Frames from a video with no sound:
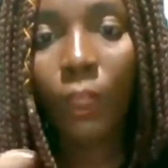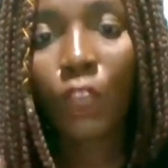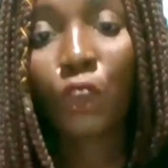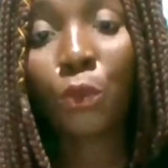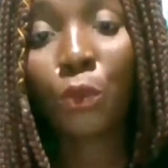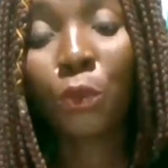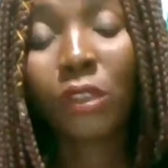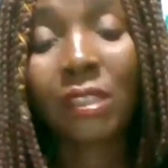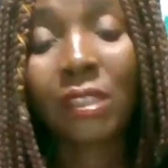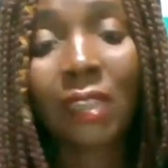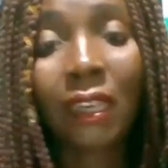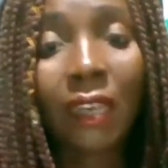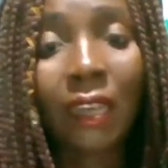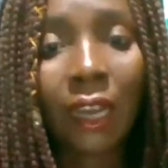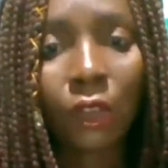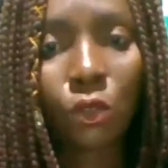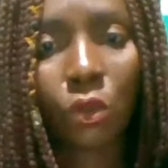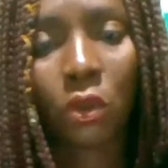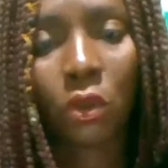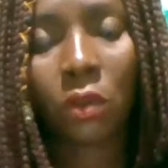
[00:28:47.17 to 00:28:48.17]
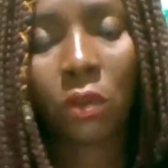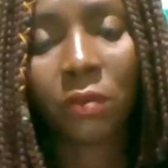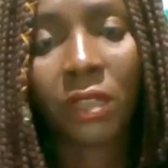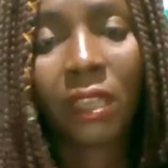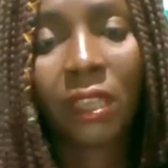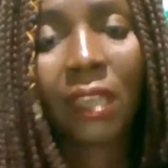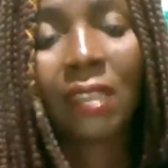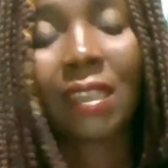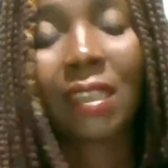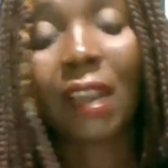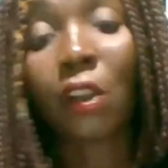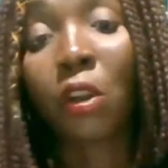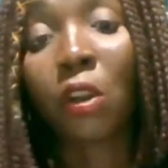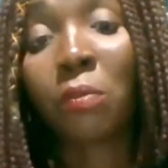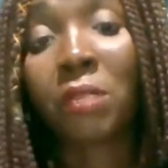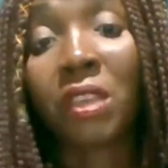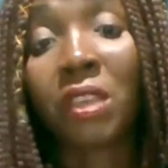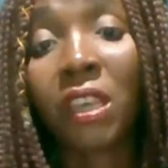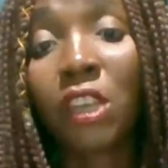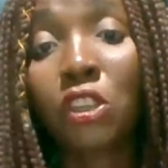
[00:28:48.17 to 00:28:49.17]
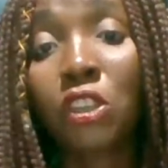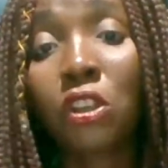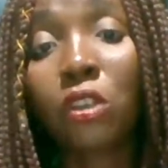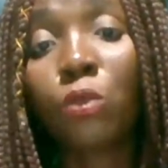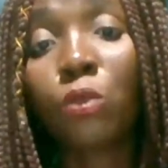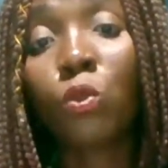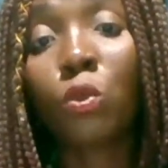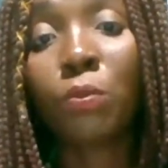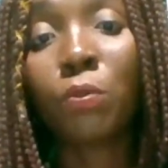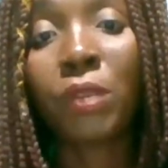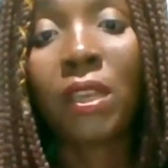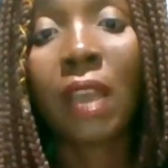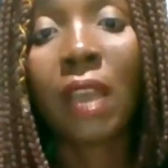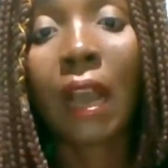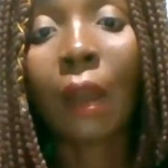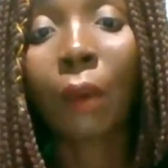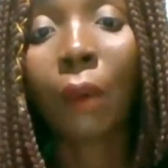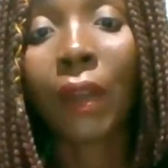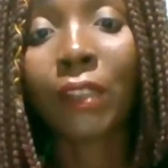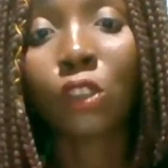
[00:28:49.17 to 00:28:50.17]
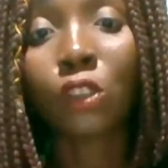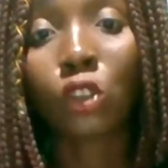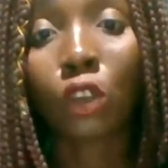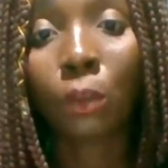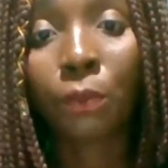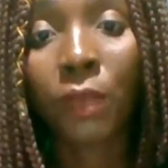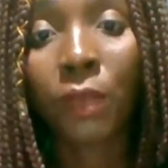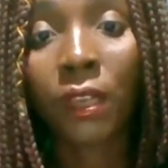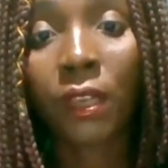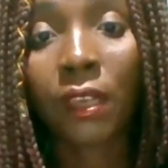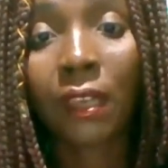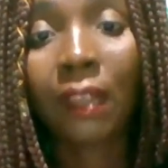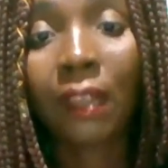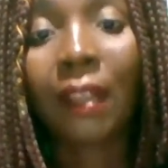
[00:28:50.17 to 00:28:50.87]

You must learn how to communicate, and communication will be our topic